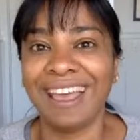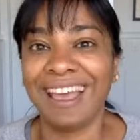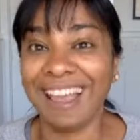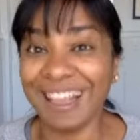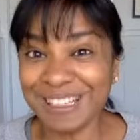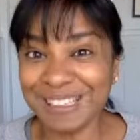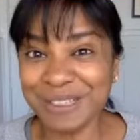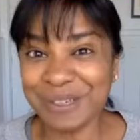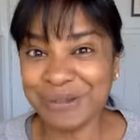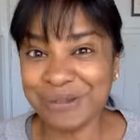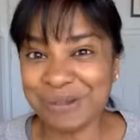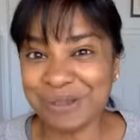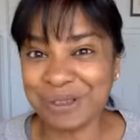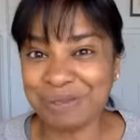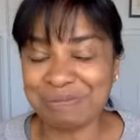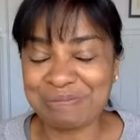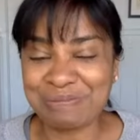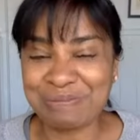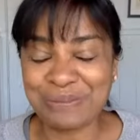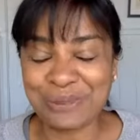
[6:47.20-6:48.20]
as you
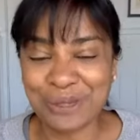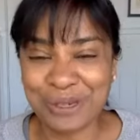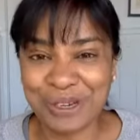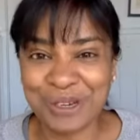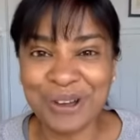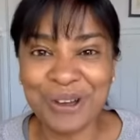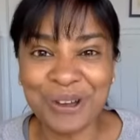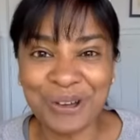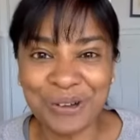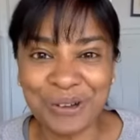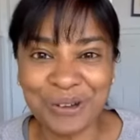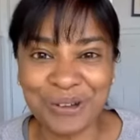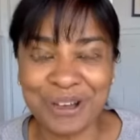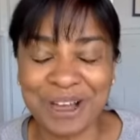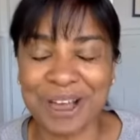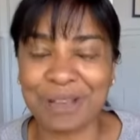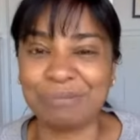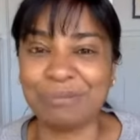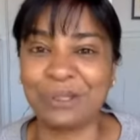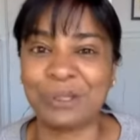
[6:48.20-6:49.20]
all would know,
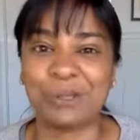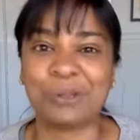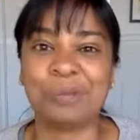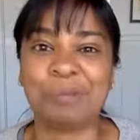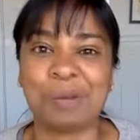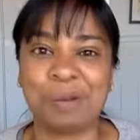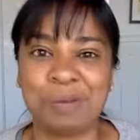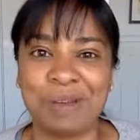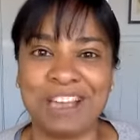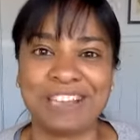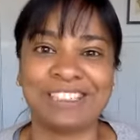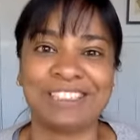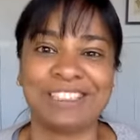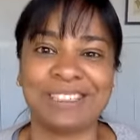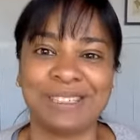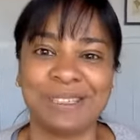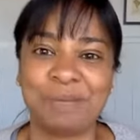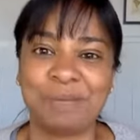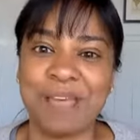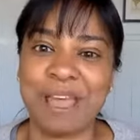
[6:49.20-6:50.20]
I'm super
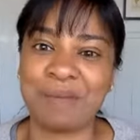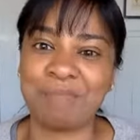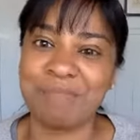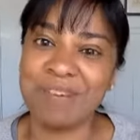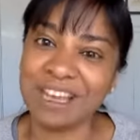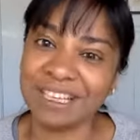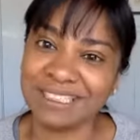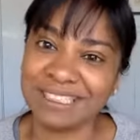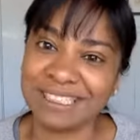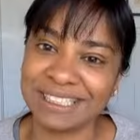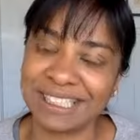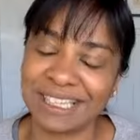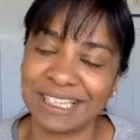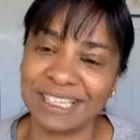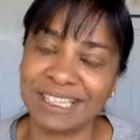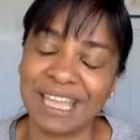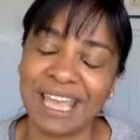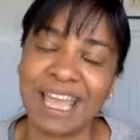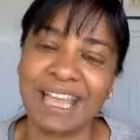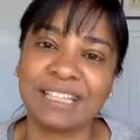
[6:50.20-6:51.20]
passionate about mindset.
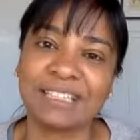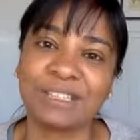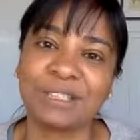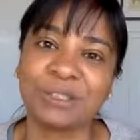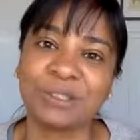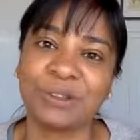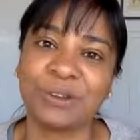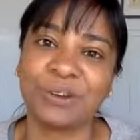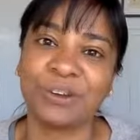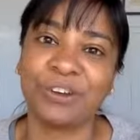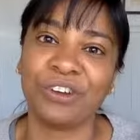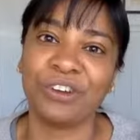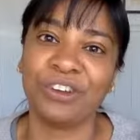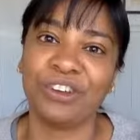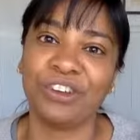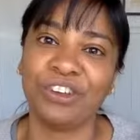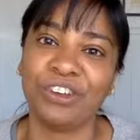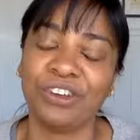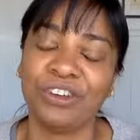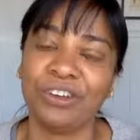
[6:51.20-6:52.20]
And
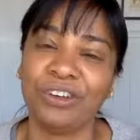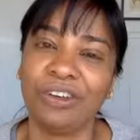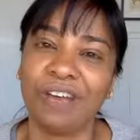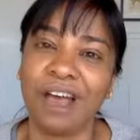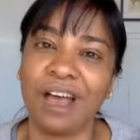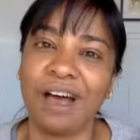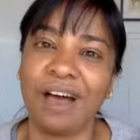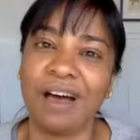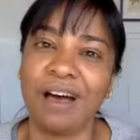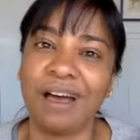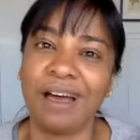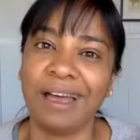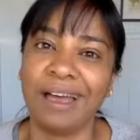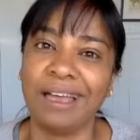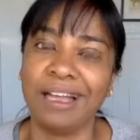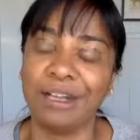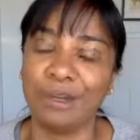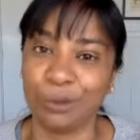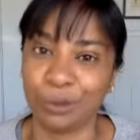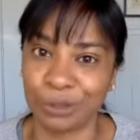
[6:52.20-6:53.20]
so
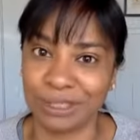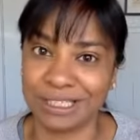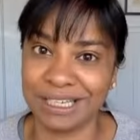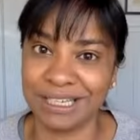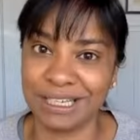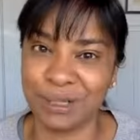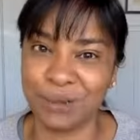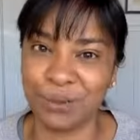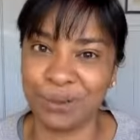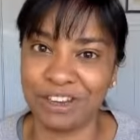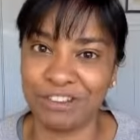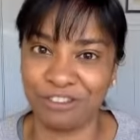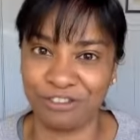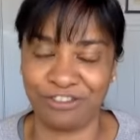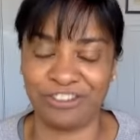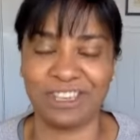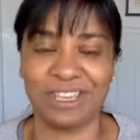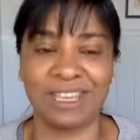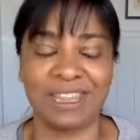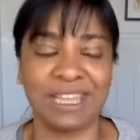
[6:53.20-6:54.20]
I looked into it
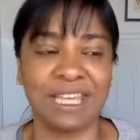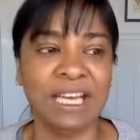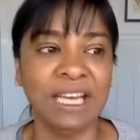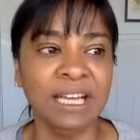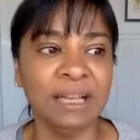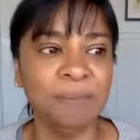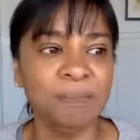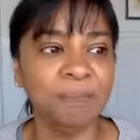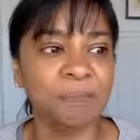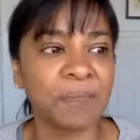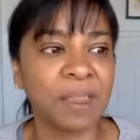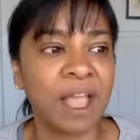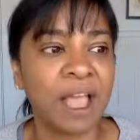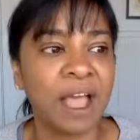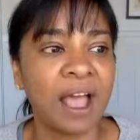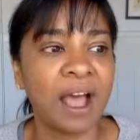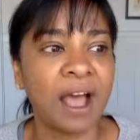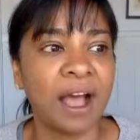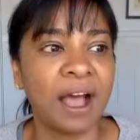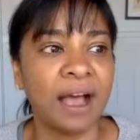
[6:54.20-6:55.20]
further.
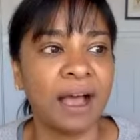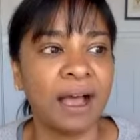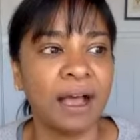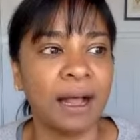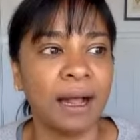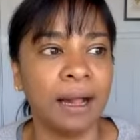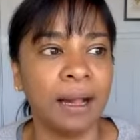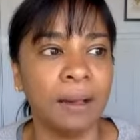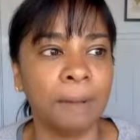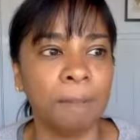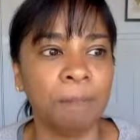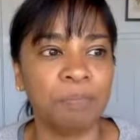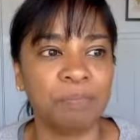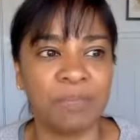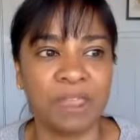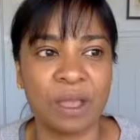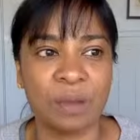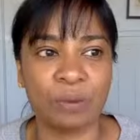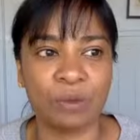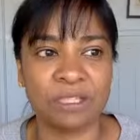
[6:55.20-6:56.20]

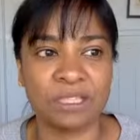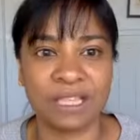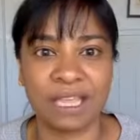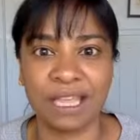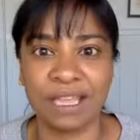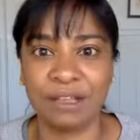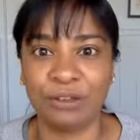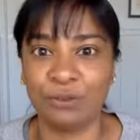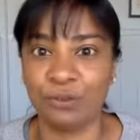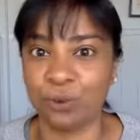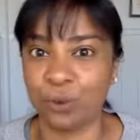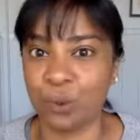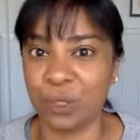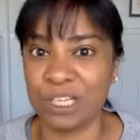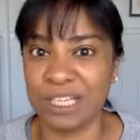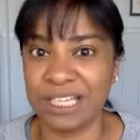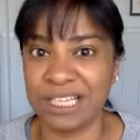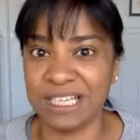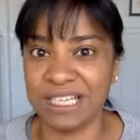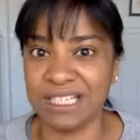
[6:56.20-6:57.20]
There was a
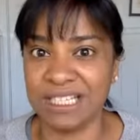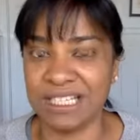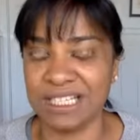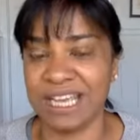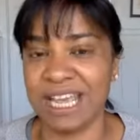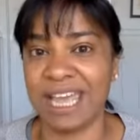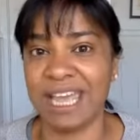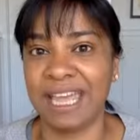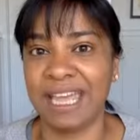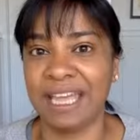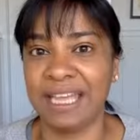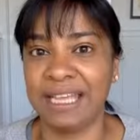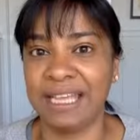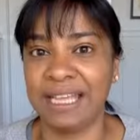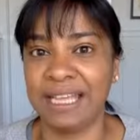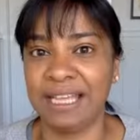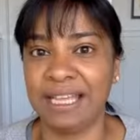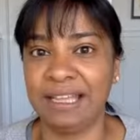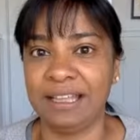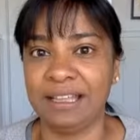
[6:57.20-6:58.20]

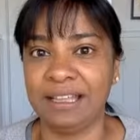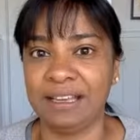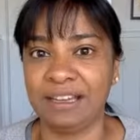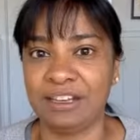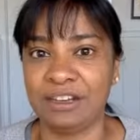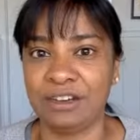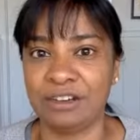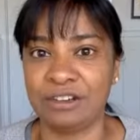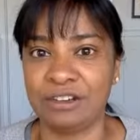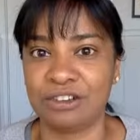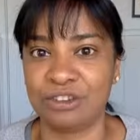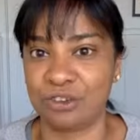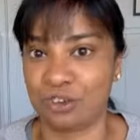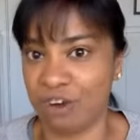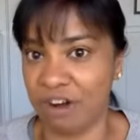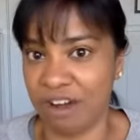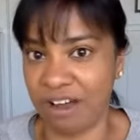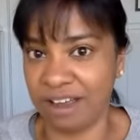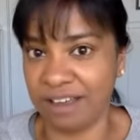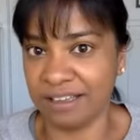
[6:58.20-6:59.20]
14-day
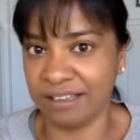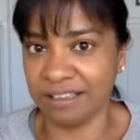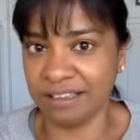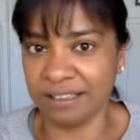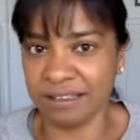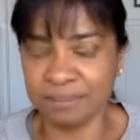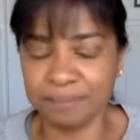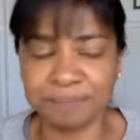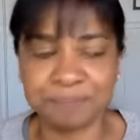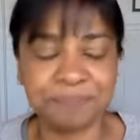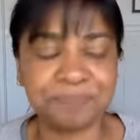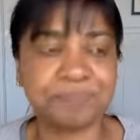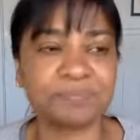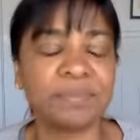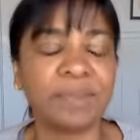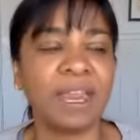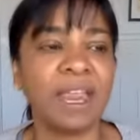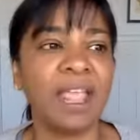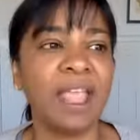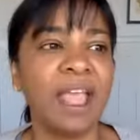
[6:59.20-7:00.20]
trial.
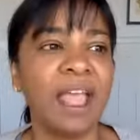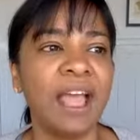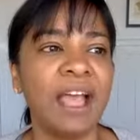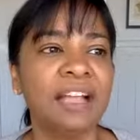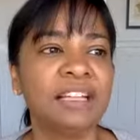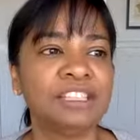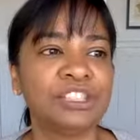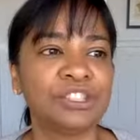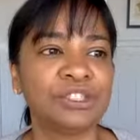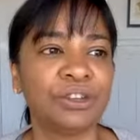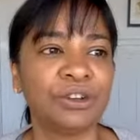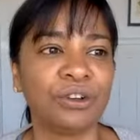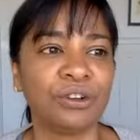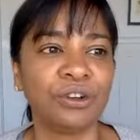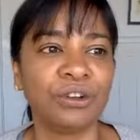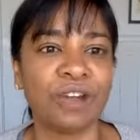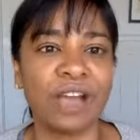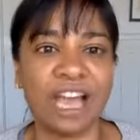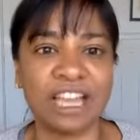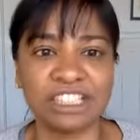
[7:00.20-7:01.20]
And so I